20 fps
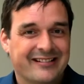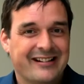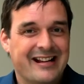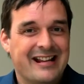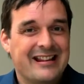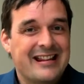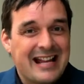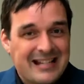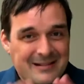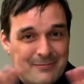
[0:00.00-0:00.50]

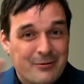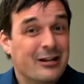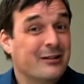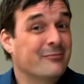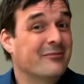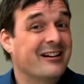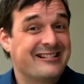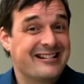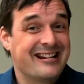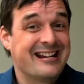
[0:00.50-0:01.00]
And that's pretty
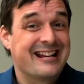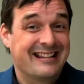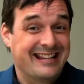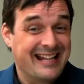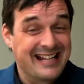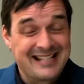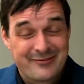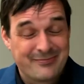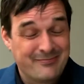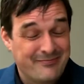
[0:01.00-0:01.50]
much it.
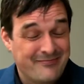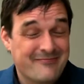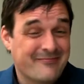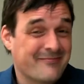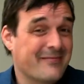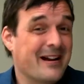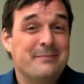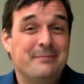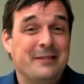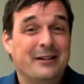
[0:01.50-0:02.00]
That
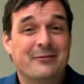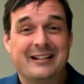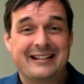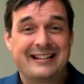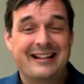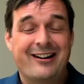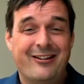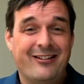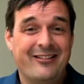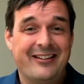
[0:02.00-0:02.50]
might be
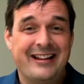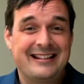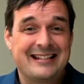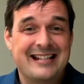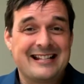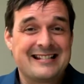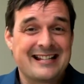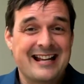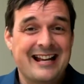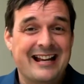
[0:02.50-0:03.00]
what all that
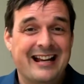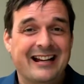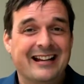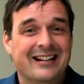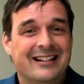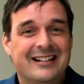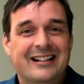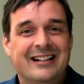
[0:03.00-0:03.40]
they say.